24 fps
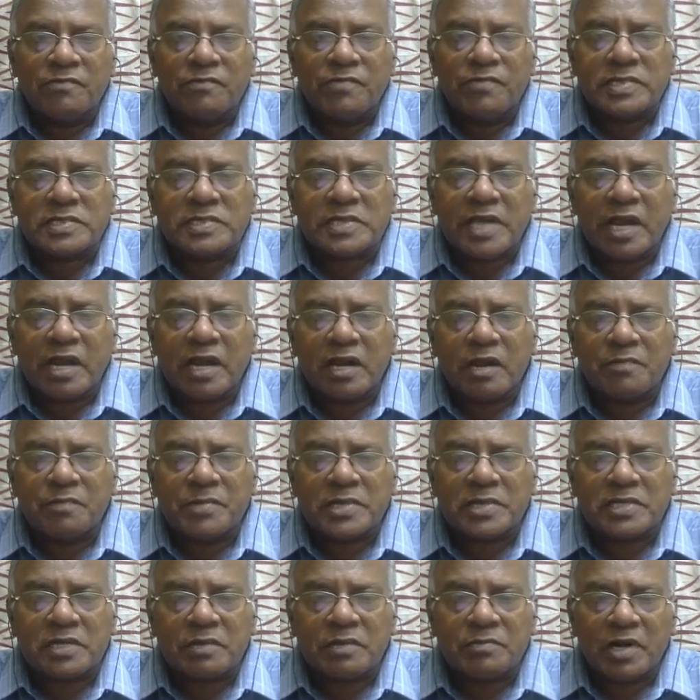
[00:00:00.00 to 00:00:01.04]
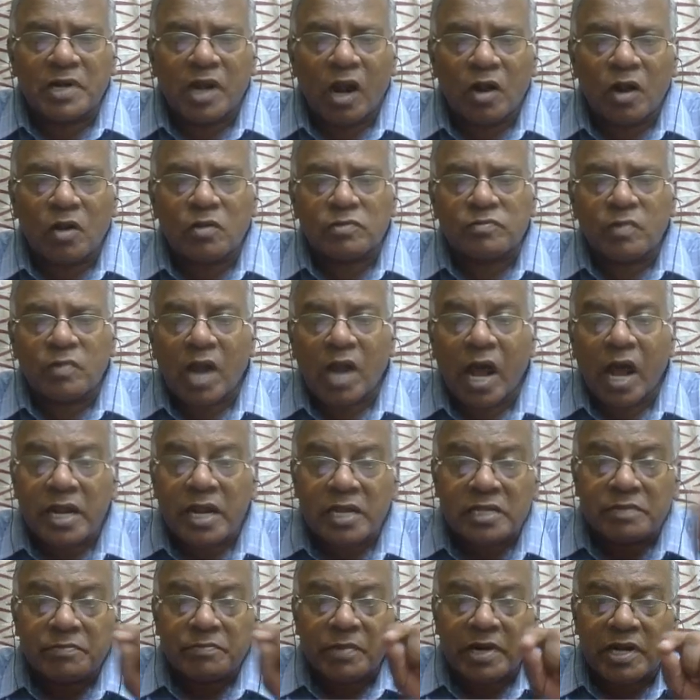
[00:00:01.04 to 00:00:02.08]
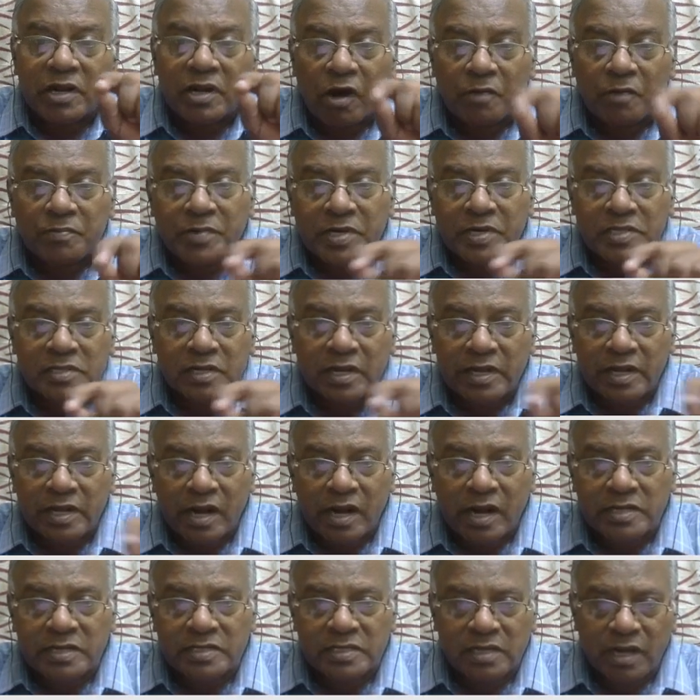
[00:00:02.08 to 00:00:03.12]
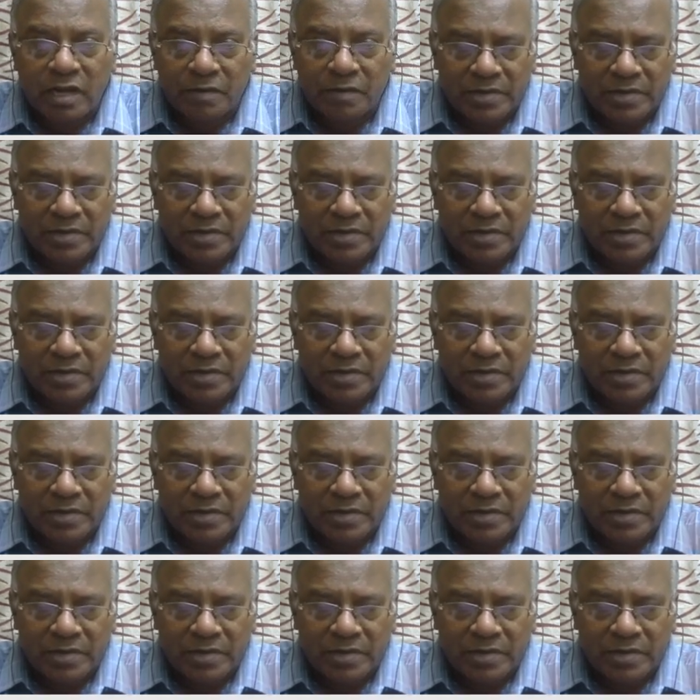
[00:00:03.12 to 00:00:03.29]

Which scale of measurement allows for arithmetic operation like addition?